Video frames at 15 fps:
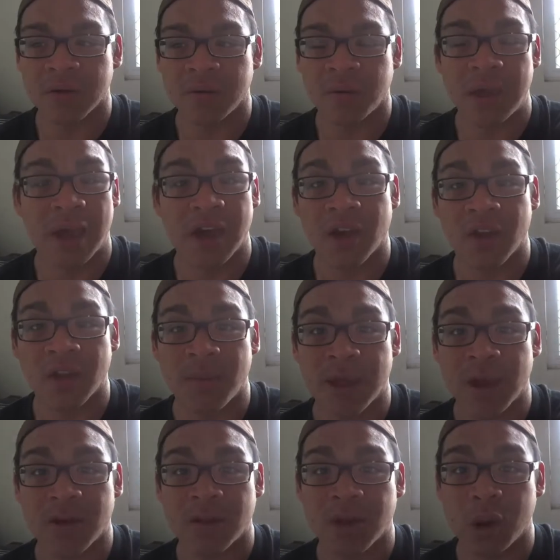We are going to be
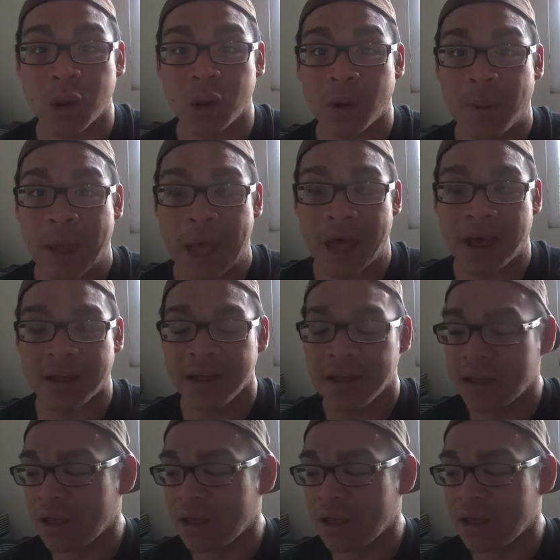going to Luna Park,